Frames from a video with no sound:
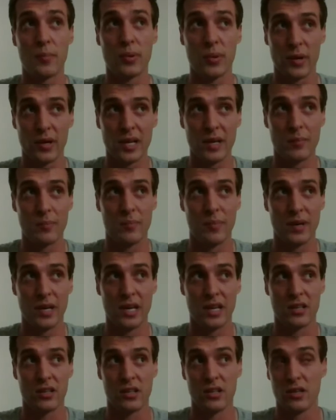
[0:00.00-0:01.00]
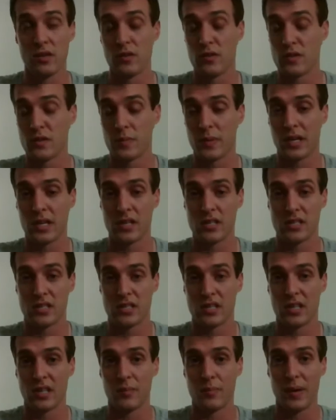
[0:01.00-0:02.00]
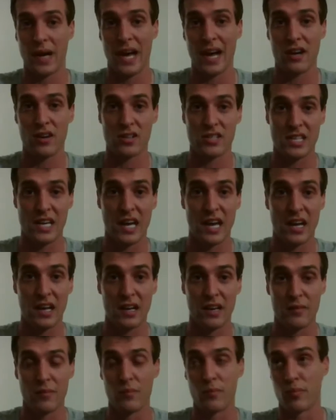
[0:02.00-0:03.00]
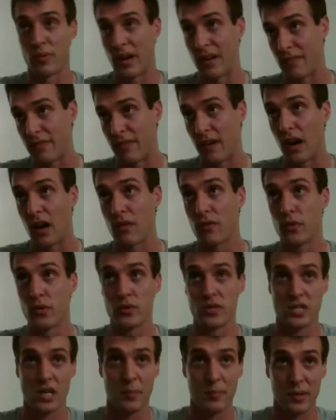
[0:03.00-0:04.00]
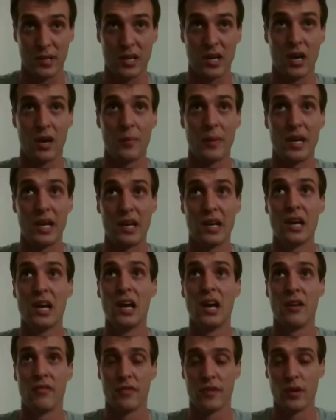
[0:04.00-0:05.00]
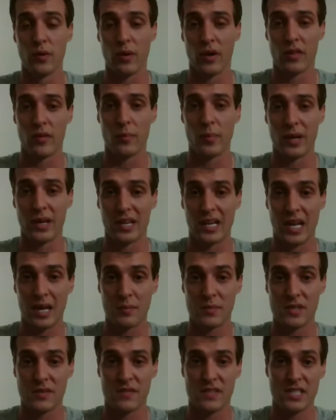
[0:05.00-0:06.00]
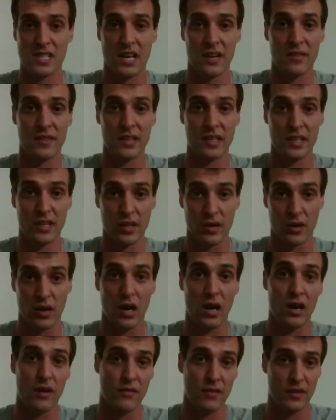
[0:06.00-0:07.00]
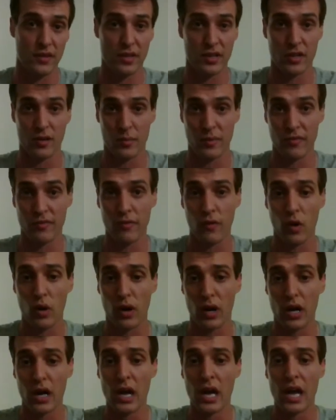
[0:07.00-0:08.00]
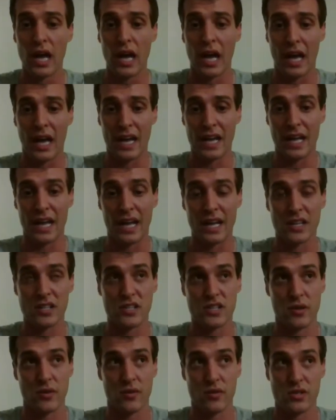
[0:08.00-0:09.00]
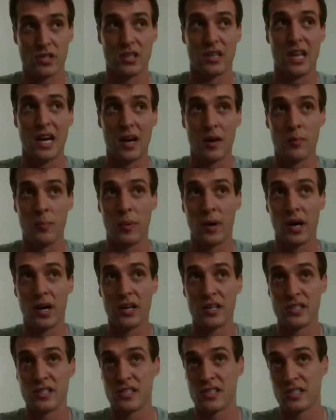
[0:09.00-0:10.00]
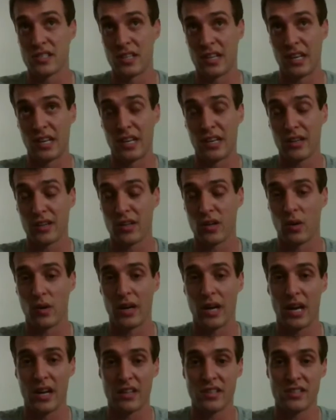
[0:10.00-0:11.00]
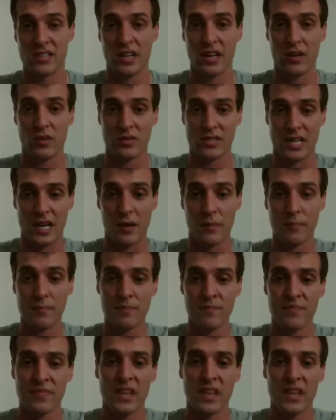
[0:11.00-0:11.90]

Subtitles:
pretty big news because the Packers had Brett Favre, who was up and coming. A few other big names have signed the year of and the year before. And so there was a lot of buzz going on in Titletown.